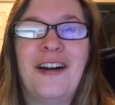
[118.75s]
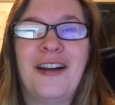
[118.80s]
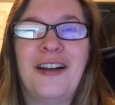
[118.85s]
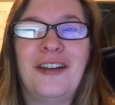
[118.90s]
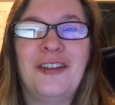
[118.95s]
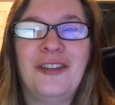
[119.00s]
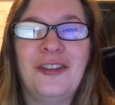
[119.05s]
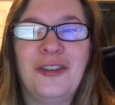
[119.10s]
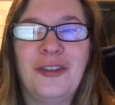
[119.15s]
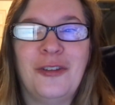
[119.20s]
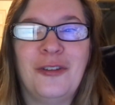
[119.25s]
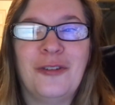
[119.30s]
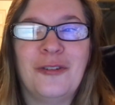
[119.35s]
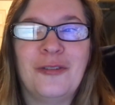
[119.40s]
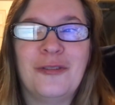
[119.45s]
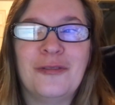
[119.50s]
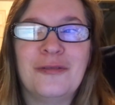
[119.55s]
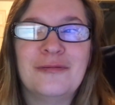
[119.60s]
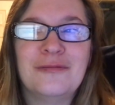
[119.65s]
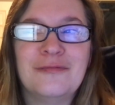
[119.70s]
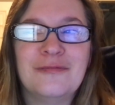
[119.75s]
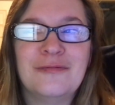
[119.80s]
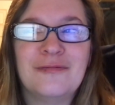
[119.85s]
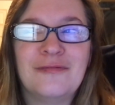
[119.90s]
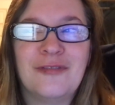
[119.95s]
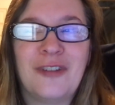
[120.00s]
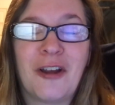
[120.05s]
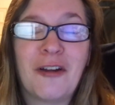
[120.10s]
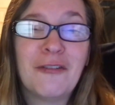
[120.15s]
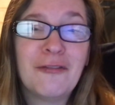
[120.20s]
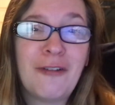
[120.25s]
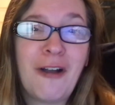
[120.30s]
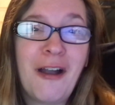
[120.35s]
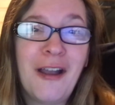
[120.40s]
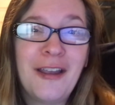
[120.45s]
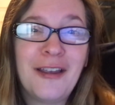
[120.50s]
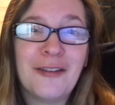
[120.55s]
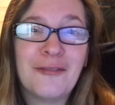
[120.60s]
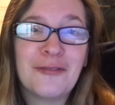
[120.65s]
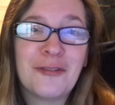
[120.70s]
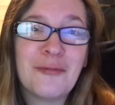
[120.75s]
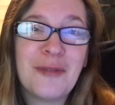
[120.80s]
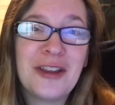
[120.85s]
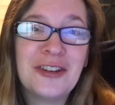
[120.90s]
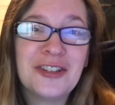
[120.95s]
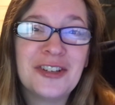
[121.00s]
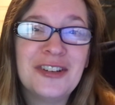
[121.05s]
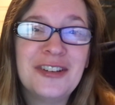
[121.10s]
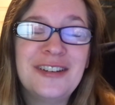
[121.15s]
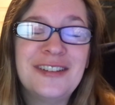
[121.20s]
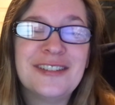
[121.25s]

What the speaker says: you verify information.